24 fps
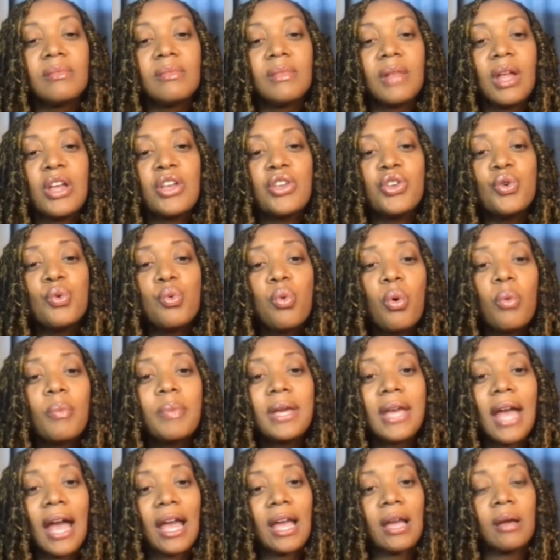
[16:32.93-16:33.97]
You will
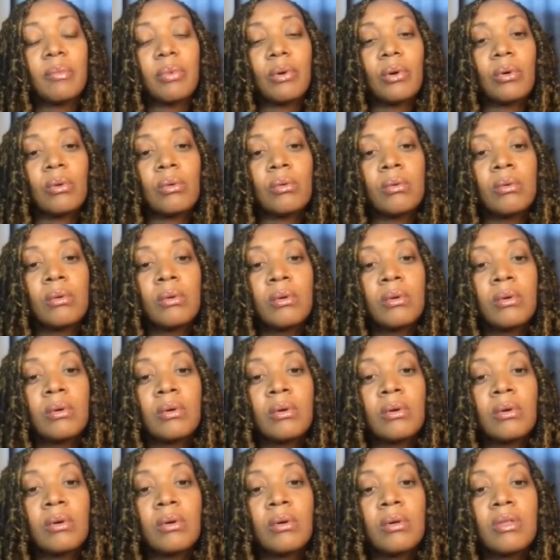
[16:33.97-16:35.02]
be able
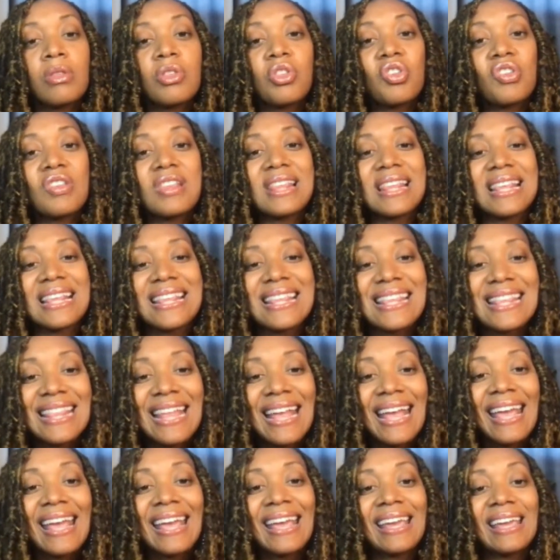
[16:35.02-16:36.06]
to
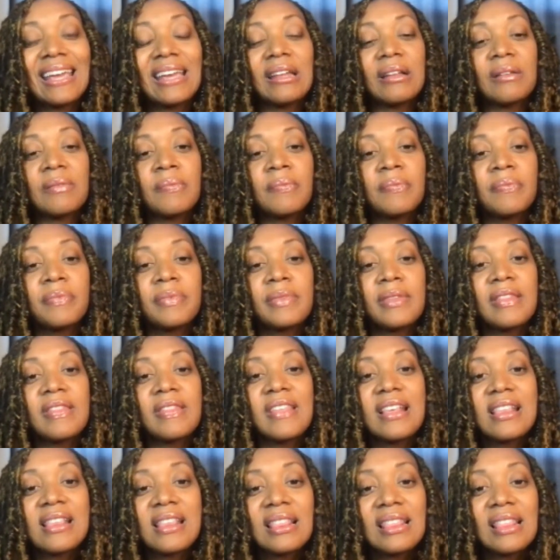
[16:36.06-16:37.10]
sustain
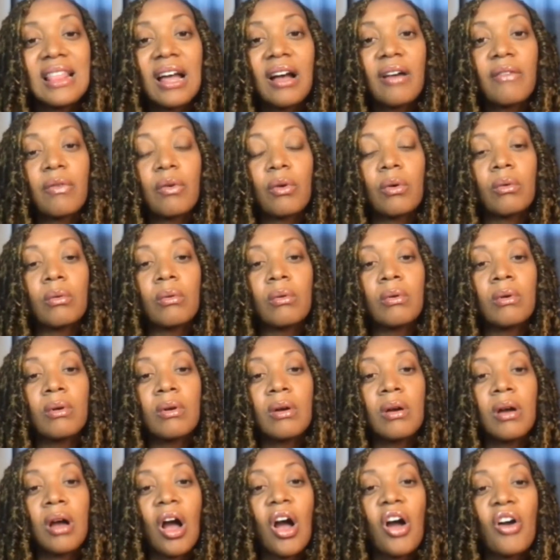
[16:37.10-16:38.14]
this level
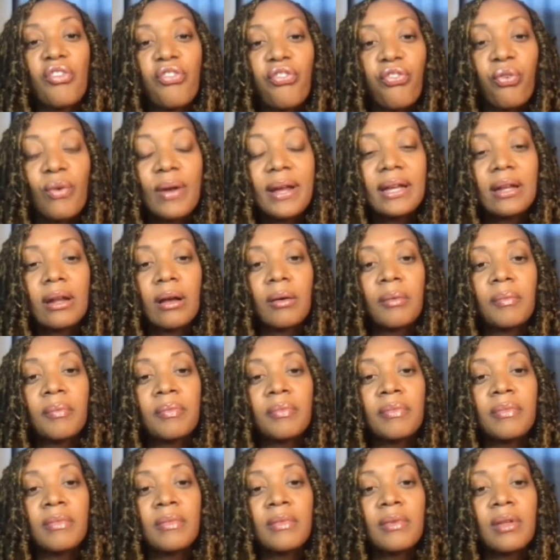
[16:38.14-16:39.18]
of freedom,
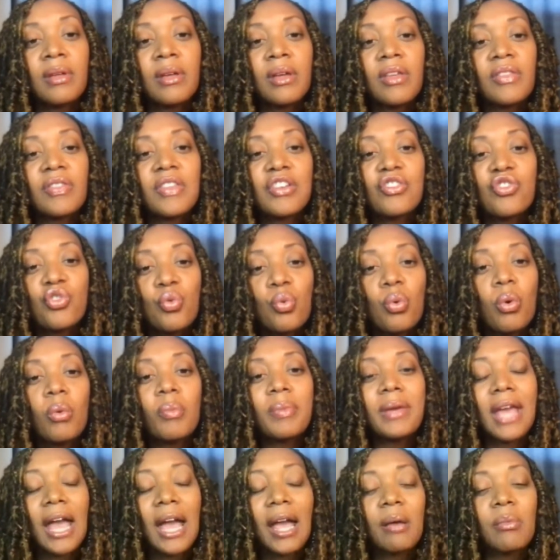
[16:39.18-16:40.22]
that you will
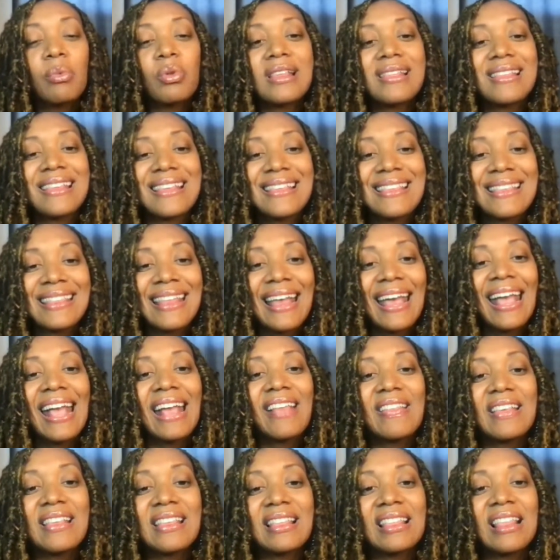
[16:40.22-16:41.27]
be able to
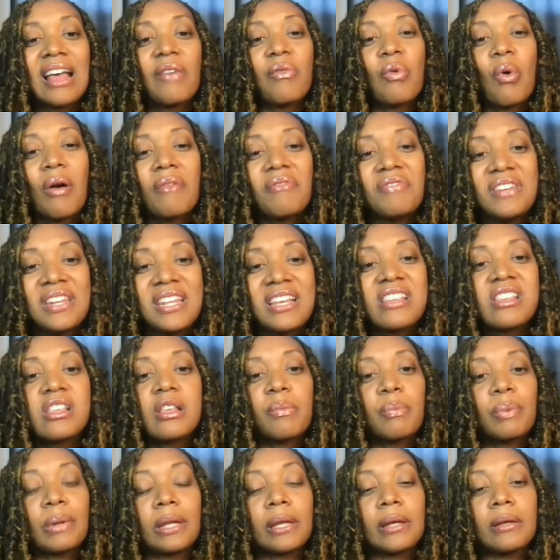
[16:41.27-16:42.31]
sustain this level of
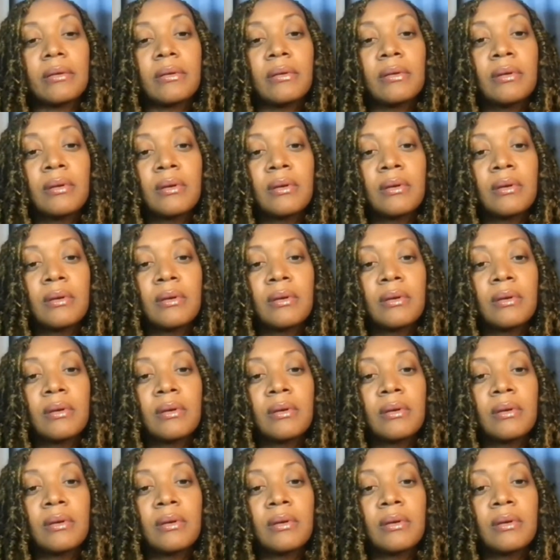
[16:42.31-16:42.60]
discipline